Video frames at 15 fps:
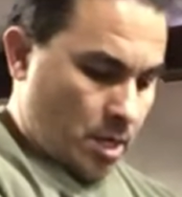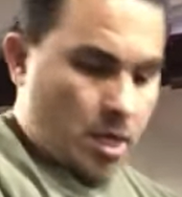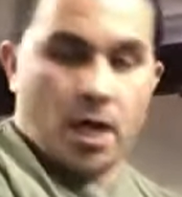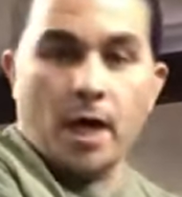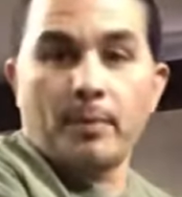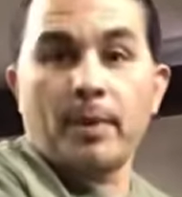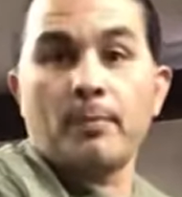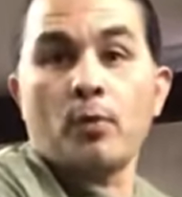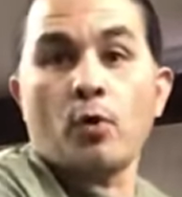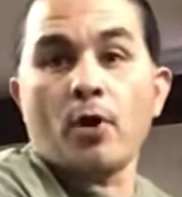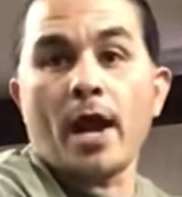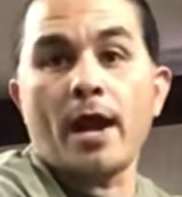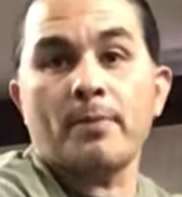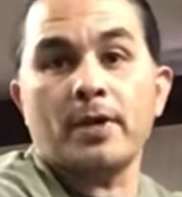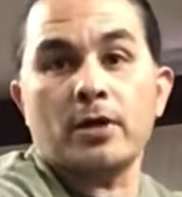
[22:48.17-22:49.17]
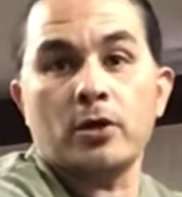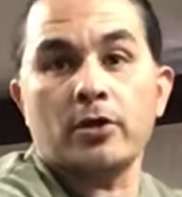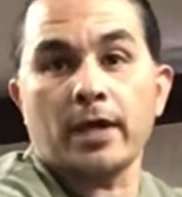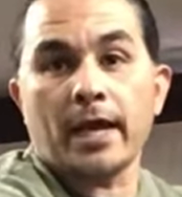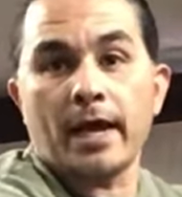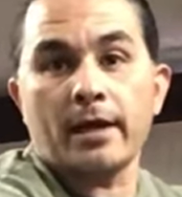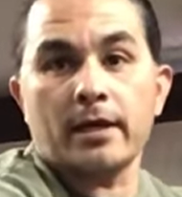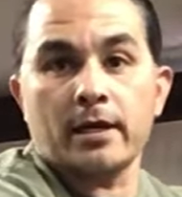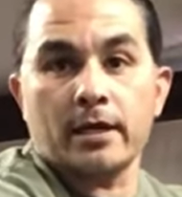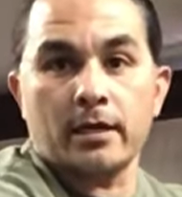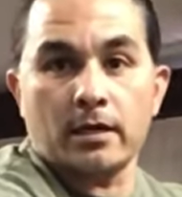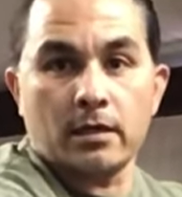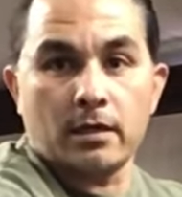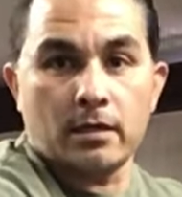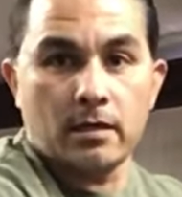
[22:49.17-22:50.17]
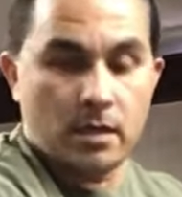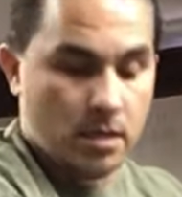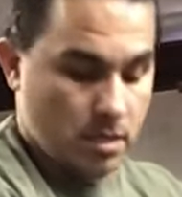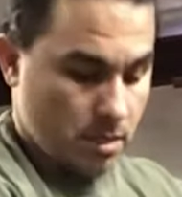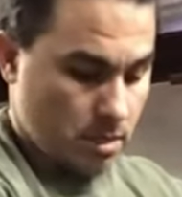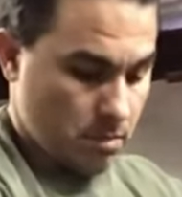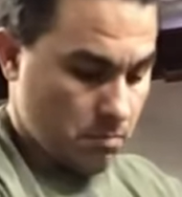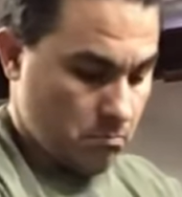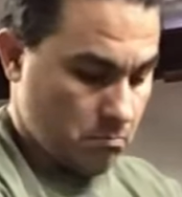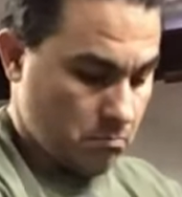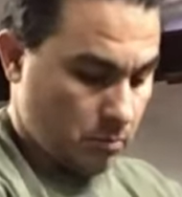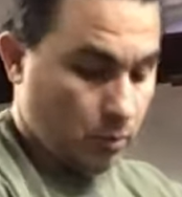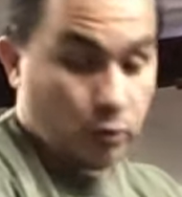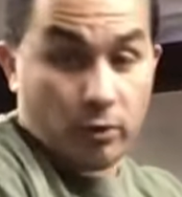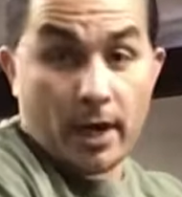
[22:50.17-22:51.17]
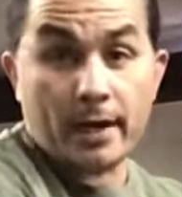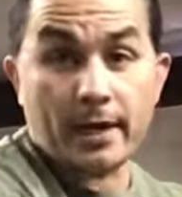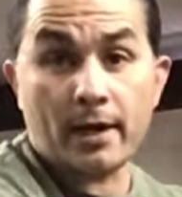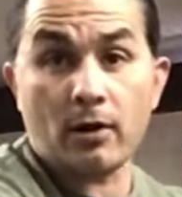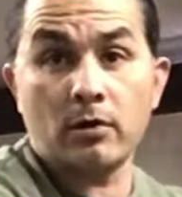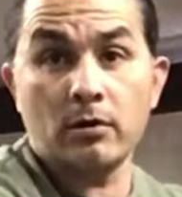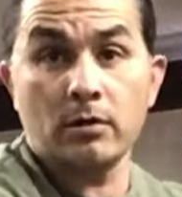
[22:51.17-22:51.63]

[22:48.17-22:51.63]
I'll be more happy to look at it and try it out.